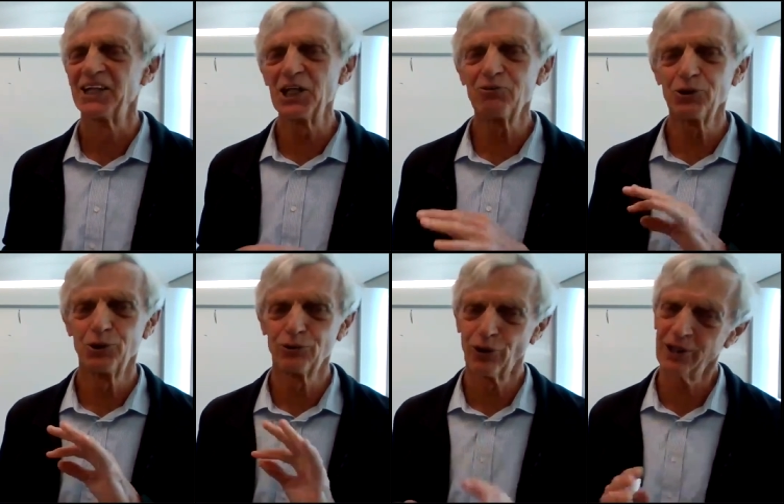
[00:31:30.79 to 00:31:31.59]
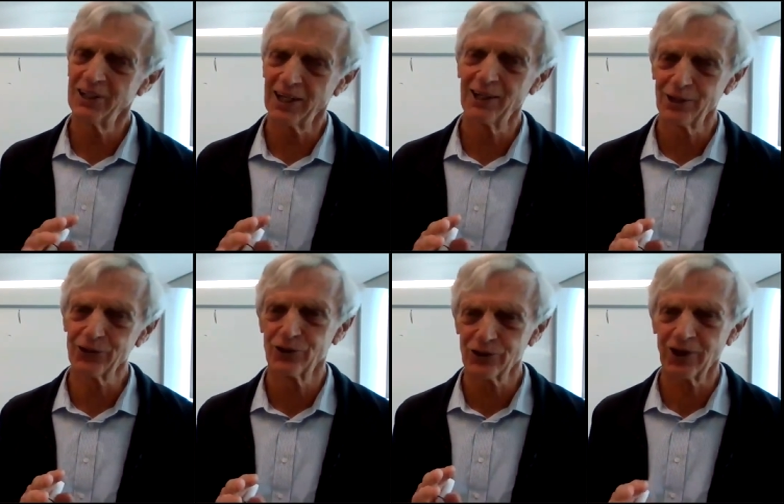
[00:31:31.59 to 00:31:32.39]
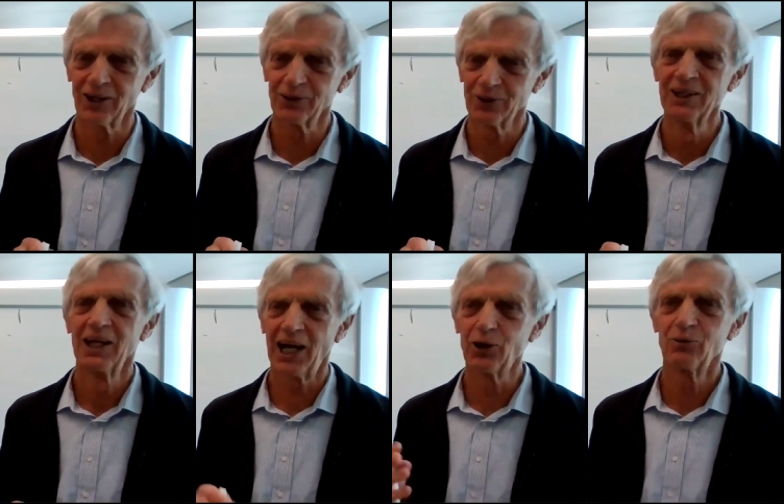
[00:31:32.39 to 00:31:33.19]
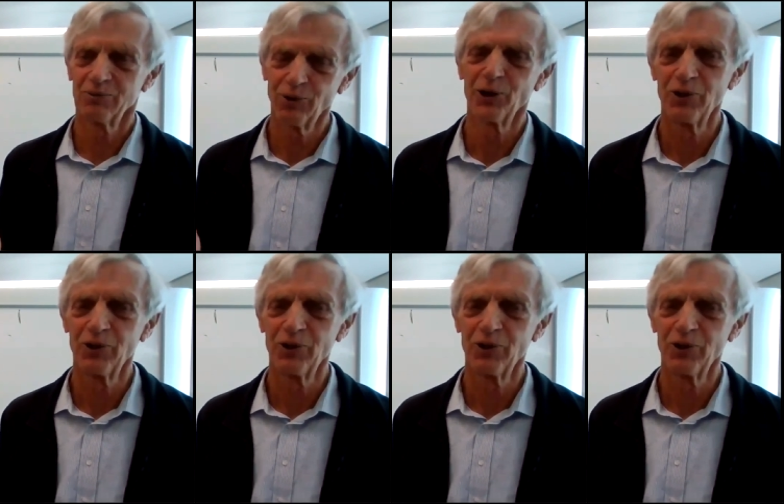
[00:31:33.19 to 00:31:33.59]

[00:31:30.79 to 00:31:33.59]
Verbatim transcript: And any of you who've got an adolescent child or had